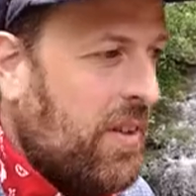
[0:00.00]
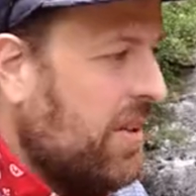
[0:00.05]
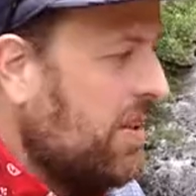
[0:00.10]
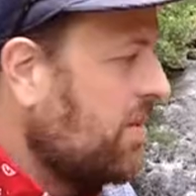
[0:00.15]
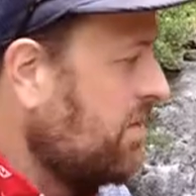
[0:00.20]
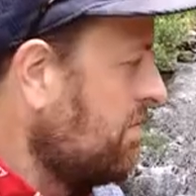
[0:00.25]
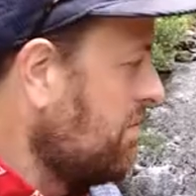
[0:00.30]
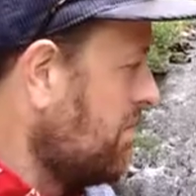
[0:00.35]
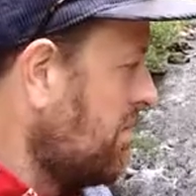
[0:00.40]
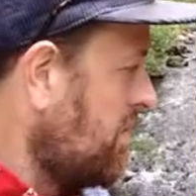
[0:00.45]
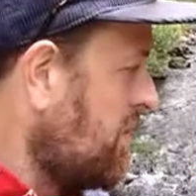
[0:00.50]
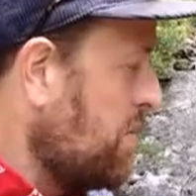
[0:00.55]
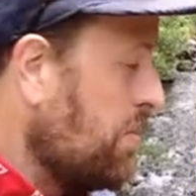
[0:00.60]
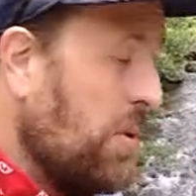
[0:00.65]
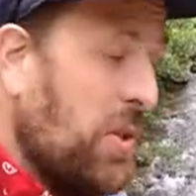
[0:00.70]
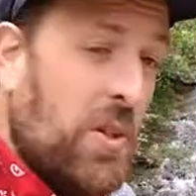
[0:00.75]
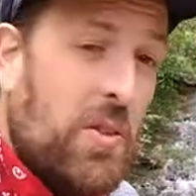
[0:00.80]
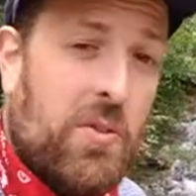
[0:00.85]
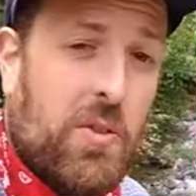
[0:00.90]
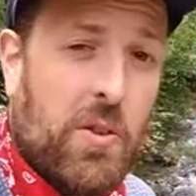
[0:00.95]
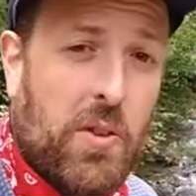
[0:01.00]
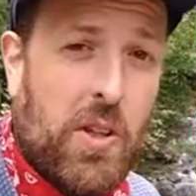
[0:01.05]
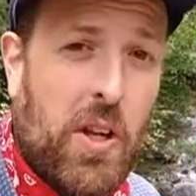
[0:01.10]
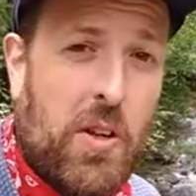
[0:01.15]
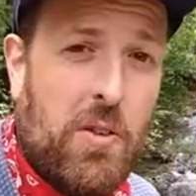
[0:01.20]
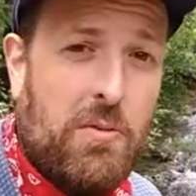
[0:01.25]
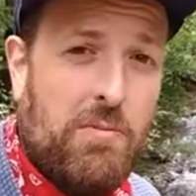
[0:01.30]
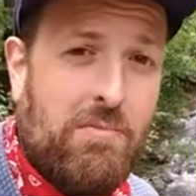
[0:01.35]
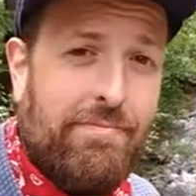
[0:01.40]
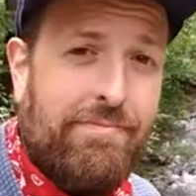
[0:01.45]
Beautiful,
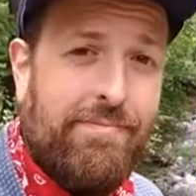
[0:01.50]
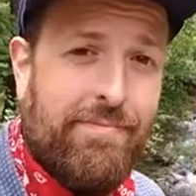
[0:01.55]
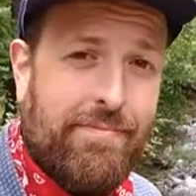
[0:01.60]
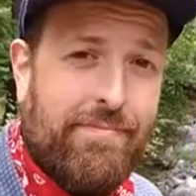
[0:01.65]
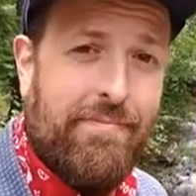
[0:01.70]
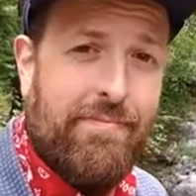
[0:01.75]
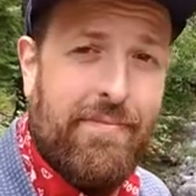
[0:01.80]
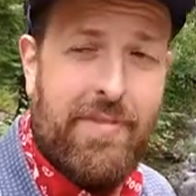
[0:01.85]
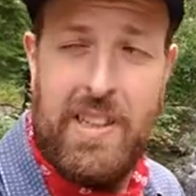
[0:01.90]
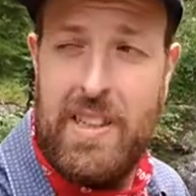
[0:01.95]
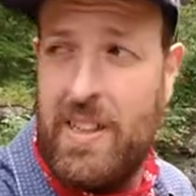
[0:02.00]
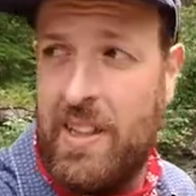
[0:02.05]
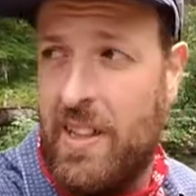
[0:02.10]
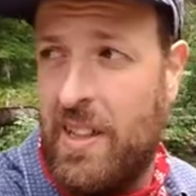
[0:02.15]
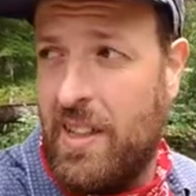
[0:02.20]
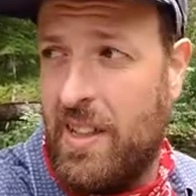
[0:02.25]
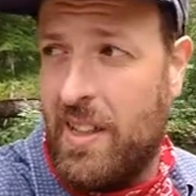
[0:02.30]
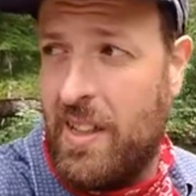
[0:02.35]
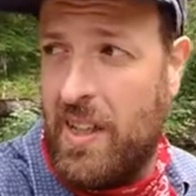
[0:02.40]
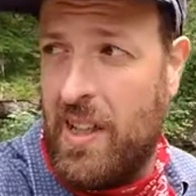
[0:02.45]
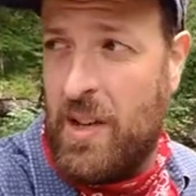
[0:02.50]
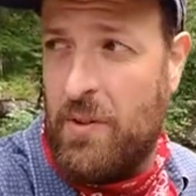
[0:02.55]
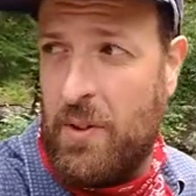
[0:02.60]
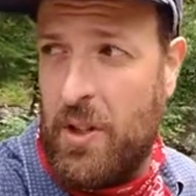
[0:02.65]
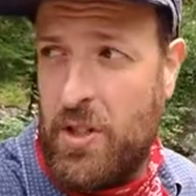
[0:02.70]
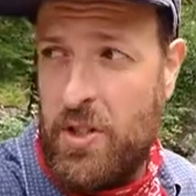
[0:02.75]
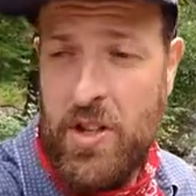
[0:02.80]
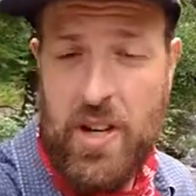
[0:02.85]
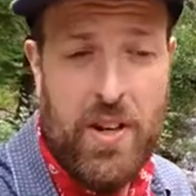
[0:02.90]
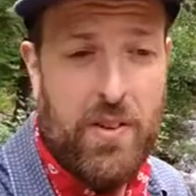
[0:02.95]
no? I'm
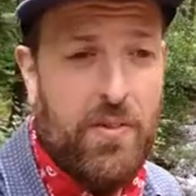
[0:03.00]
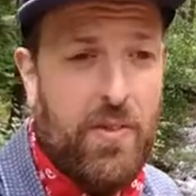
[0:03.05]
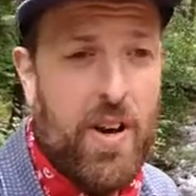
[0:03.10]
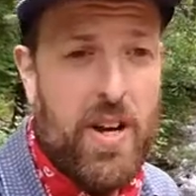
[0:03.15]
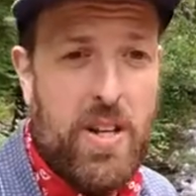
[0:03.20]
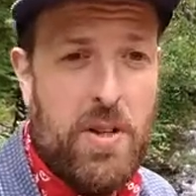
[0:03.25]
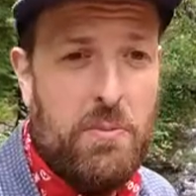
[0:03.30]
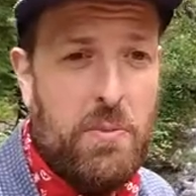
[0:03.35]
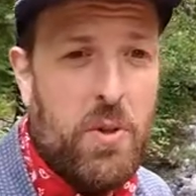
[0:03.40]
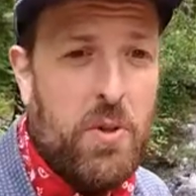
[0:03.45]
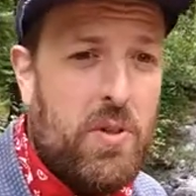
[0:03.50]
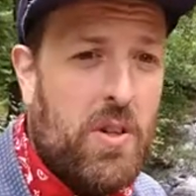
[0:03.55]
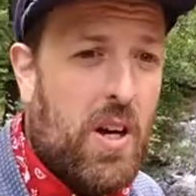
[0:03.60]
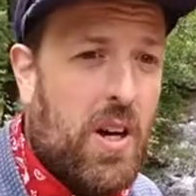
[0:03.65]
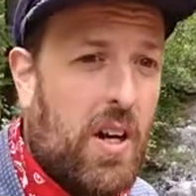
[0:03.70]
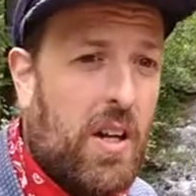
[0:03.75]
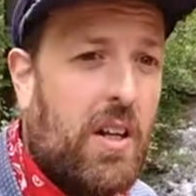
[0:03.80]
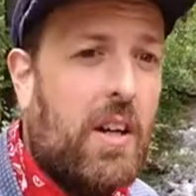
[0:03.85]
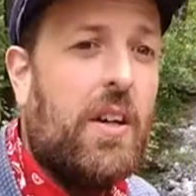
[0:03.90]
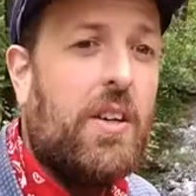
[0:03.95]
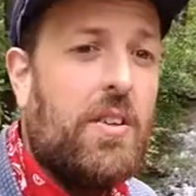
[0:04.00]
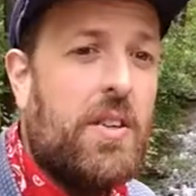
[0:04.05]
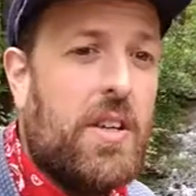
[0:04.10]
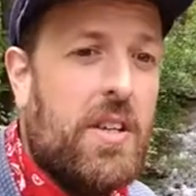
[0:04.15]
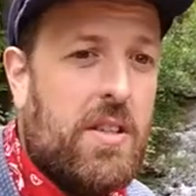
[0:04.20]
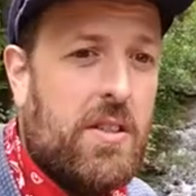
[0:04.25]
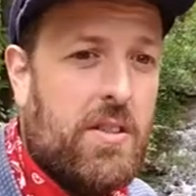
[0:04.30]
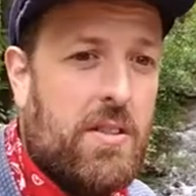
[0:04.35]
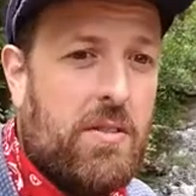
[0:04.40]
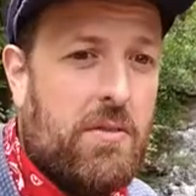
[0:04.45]
gonna try to find a boondock on
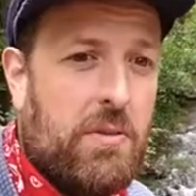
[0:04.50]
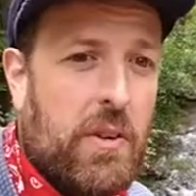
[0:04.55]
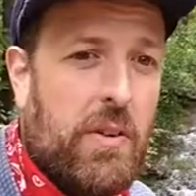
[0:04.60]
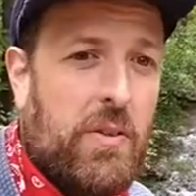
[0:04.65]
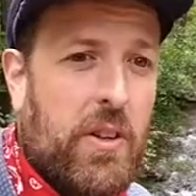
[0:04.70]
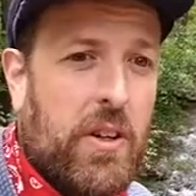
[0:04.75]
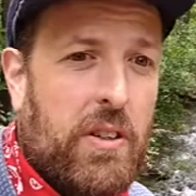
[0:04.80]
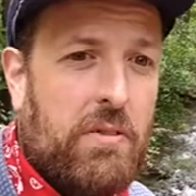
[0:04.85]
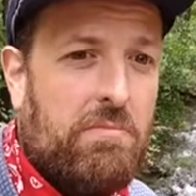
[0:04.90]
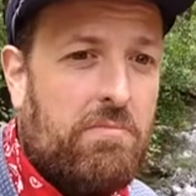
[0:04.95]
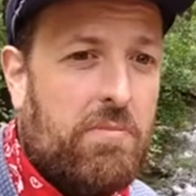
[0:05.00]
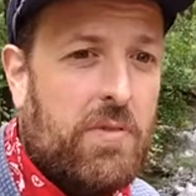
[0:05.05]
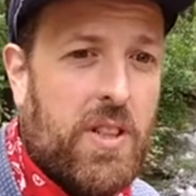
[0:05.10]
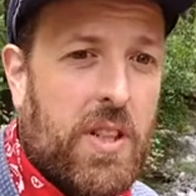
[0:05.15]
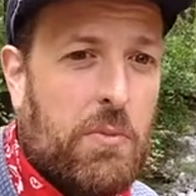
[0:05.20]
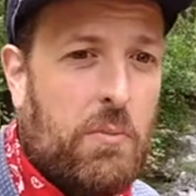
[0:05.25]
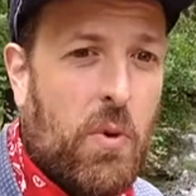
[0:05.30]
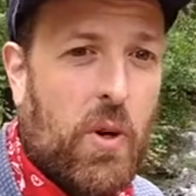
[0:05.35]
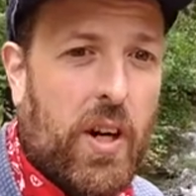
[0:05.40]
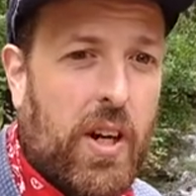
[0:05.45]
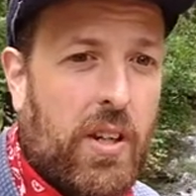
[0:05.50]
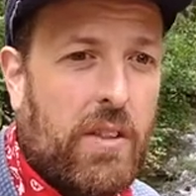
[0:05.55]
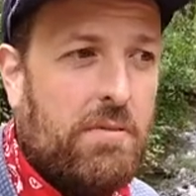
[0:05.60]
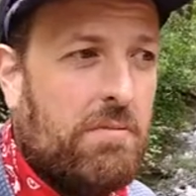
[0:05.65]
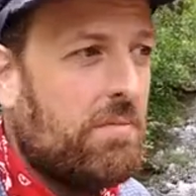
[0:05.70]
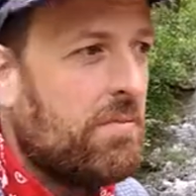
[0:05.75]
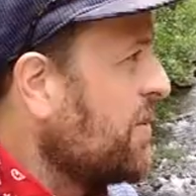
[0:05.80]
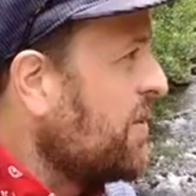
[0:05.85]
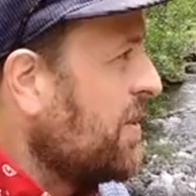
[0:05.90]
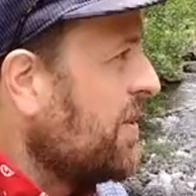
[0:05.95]
this river somewhere,
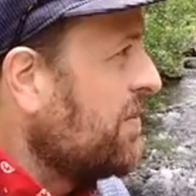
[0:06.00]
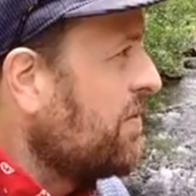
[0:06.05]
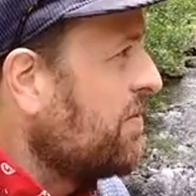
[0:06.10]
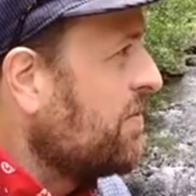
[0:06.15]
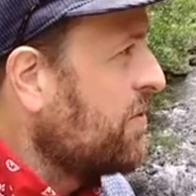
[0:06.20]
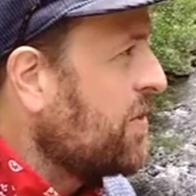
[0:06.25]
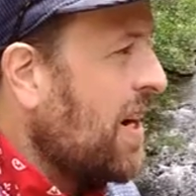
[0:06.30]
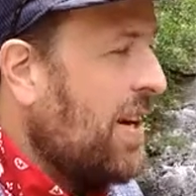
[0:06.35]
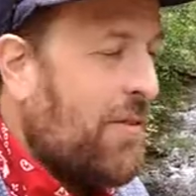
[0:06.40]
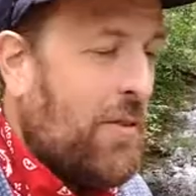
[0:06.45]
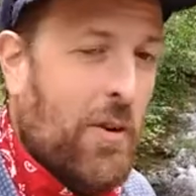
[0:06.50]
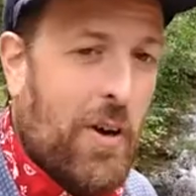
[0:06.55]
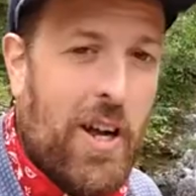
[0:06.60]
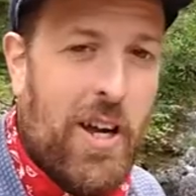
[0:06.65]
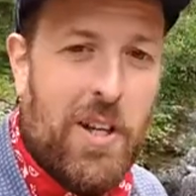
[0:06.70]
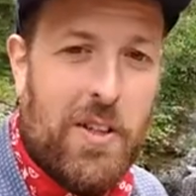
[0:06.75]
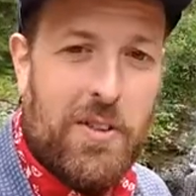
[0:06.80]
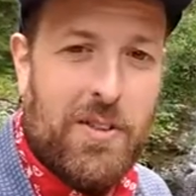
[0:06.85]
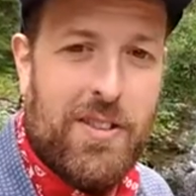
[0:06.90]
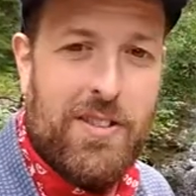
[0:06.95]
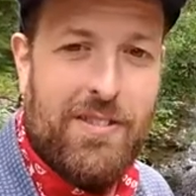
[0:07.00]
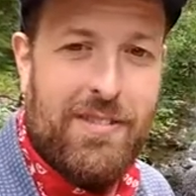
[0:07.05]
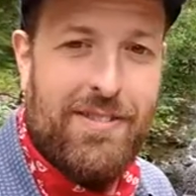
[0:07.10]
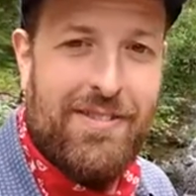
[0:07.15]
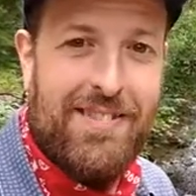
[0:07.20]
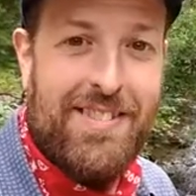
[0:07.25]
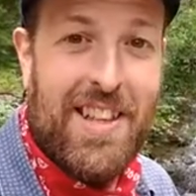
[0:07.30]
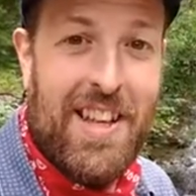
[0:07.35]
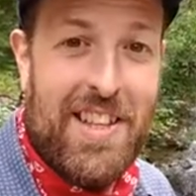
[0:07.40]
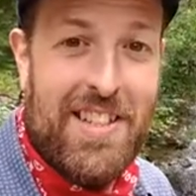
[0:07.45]
sort of drive around.
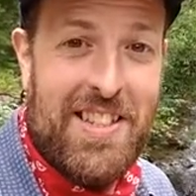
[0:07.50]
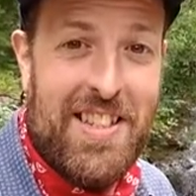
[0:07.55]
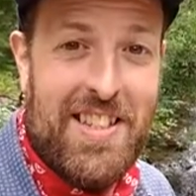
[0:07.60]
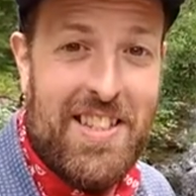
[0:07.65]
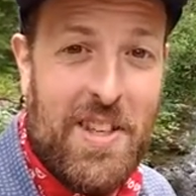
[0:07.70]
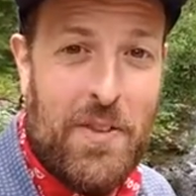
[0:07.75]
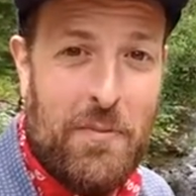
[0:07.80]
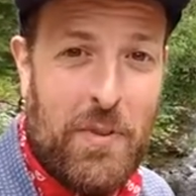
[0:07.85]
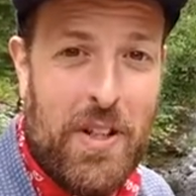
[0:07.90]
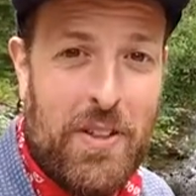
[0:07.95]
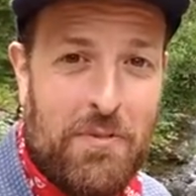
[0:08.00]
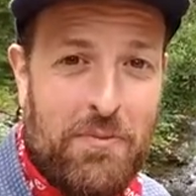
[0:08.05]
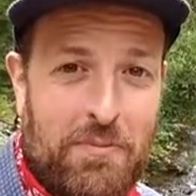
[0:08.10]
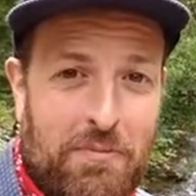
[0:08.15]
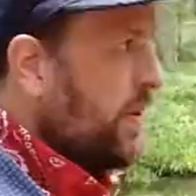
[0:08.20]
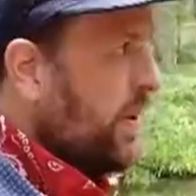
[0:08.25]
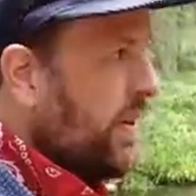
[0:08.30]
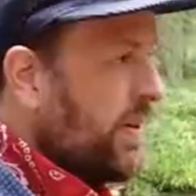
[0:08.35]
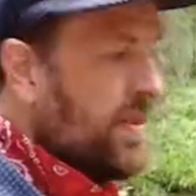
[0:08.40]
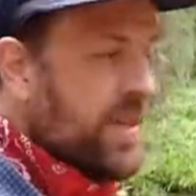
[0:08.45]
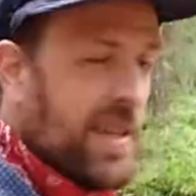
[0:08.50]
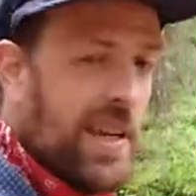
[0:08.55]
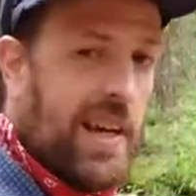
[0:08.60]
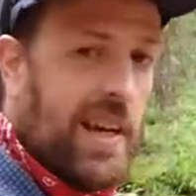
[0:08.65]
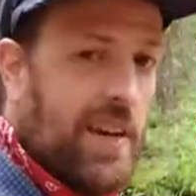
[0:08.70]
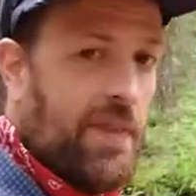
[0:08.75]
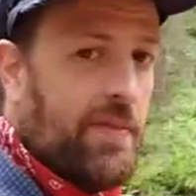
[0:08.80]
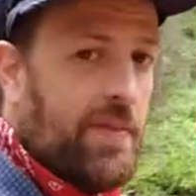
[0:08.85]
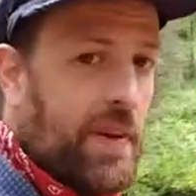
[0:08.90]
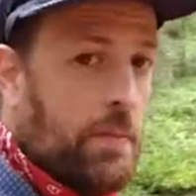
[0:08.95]
Appears I
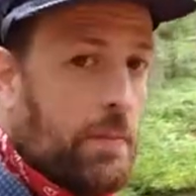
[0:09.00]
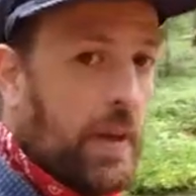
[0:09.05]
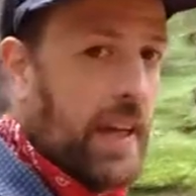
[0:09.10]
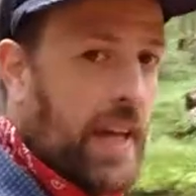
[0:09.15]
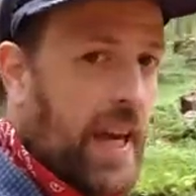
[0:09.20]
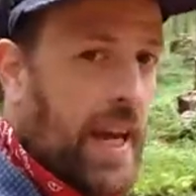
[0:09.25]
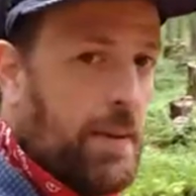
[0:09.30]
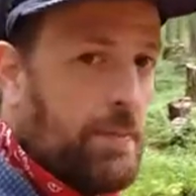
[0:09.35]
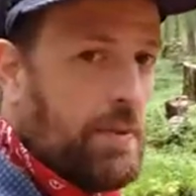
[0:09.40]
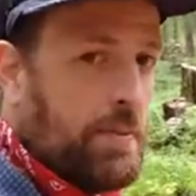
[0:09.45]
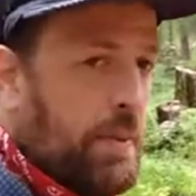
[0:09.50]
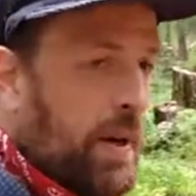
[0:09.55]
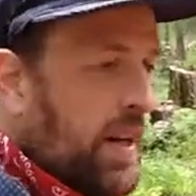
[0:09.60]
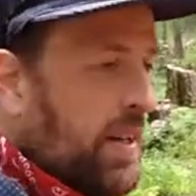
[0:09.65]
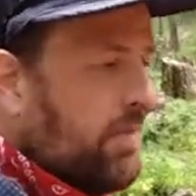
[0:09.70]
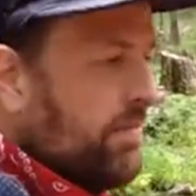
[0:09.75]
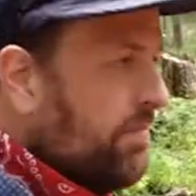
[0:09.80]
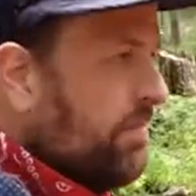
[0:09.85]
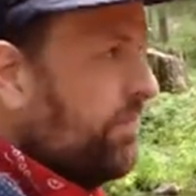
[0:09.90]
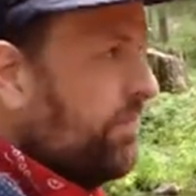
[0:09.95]
have found my camp spot.